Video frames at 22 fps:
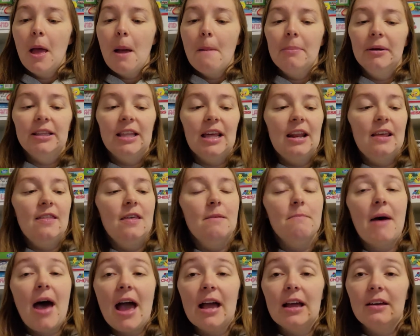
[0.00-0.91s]
But then in the
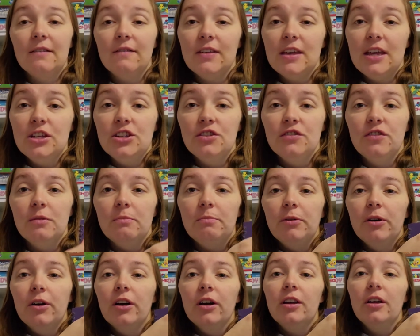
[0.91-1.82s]
back of each of the
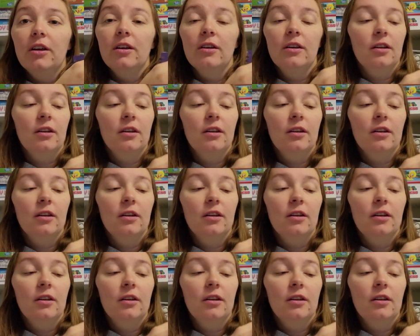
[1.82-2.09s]
book,